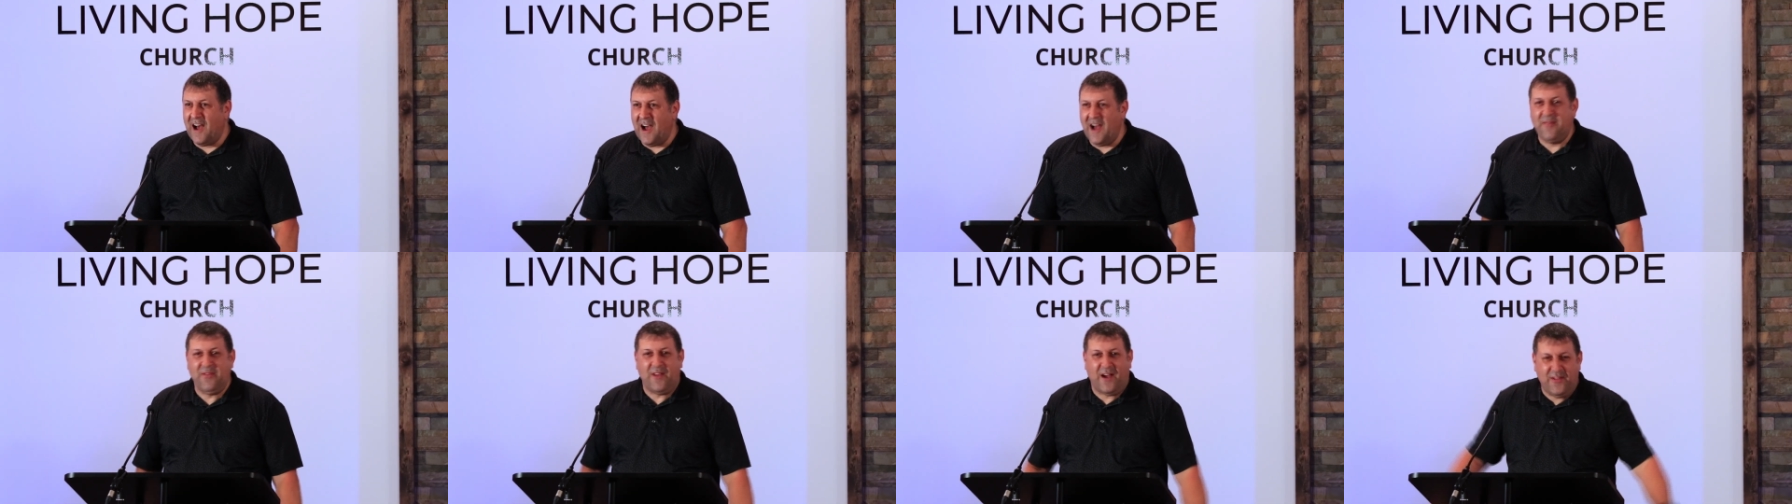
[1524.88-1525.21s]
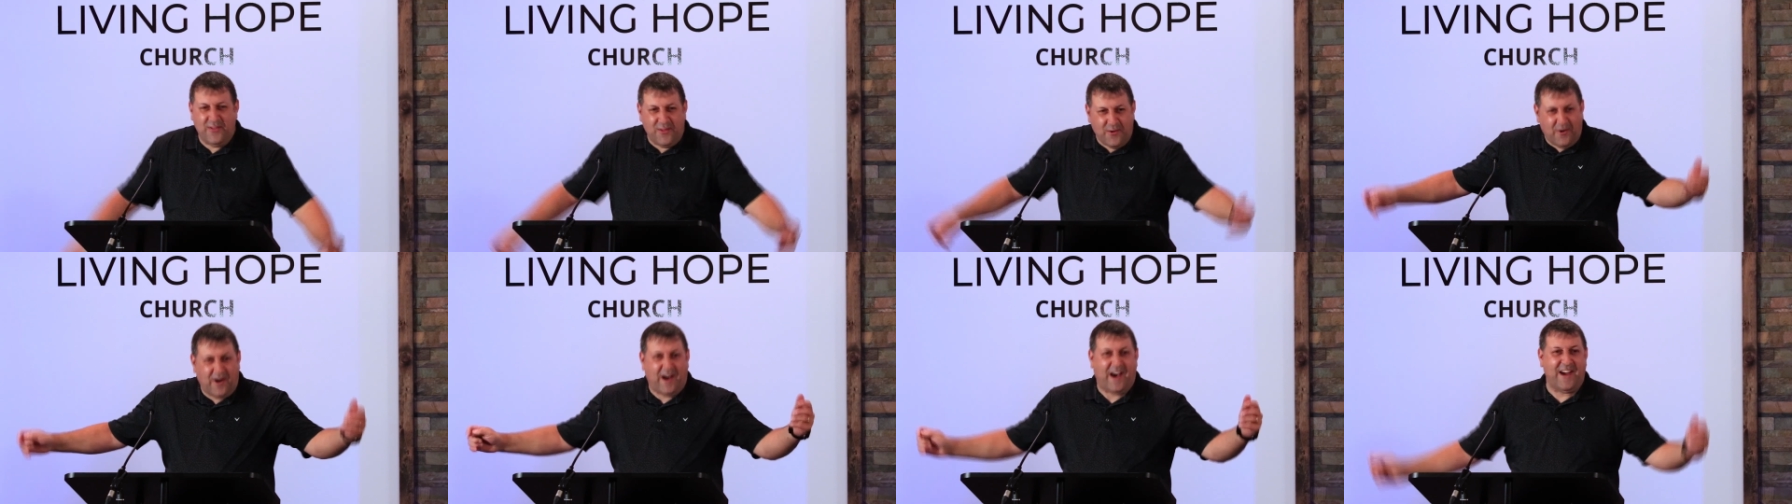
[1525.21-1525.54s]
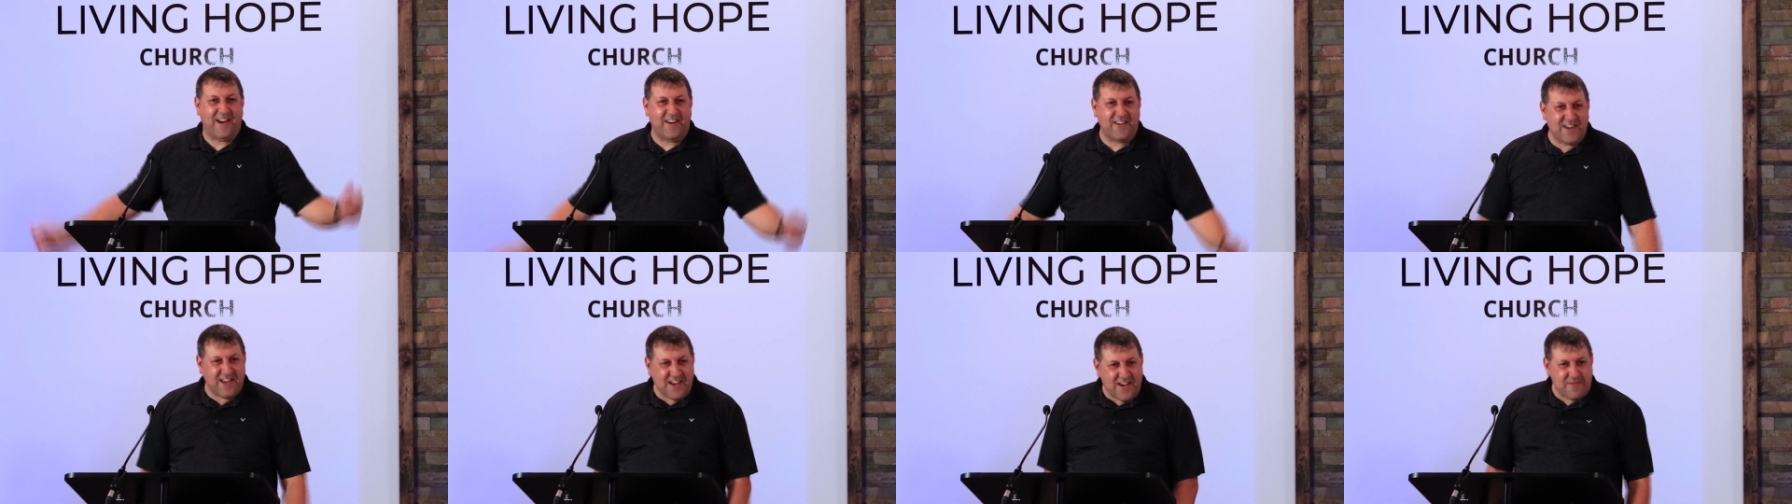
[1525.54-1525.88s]
I'm not no
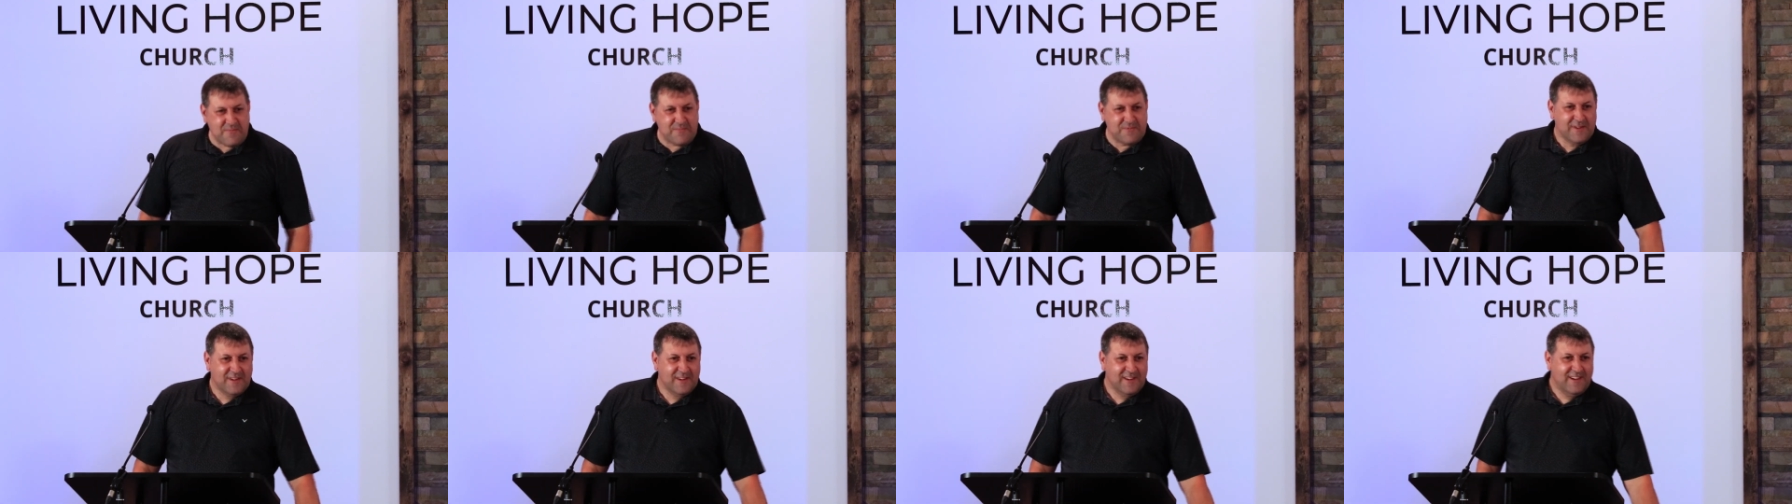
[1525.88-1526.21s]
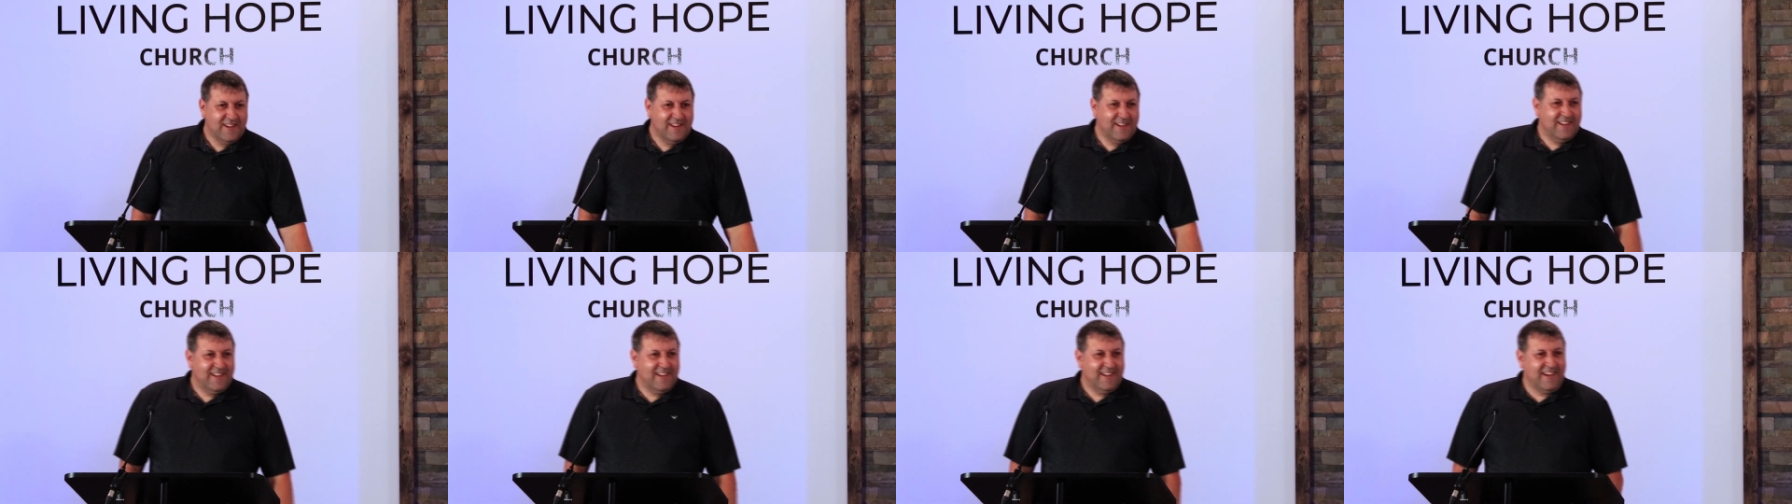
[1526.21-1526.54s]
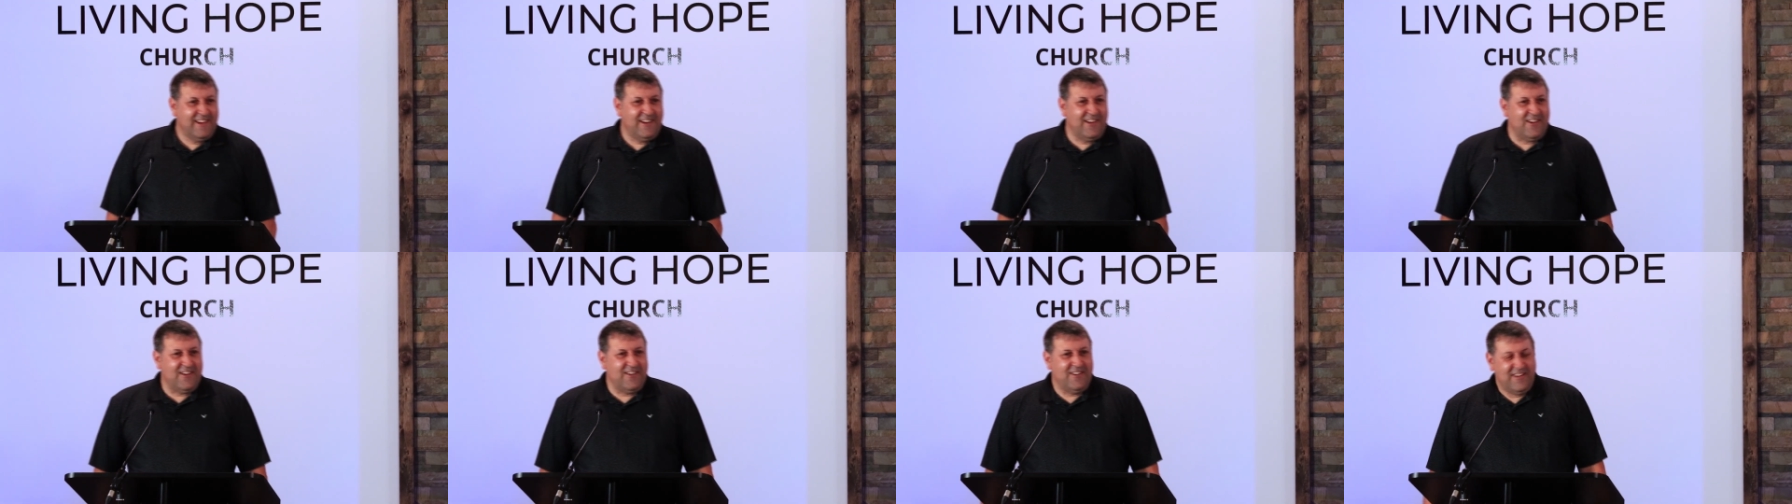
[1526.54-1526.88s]
hired help.
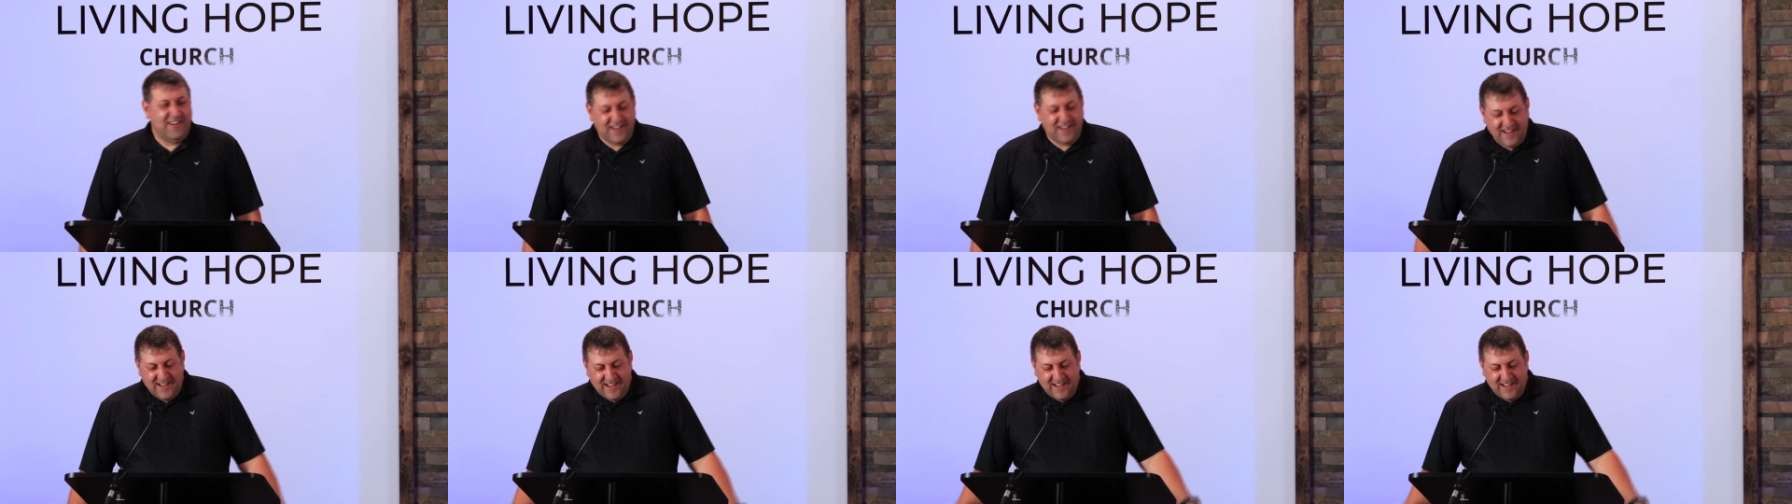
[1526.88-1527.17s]
You know,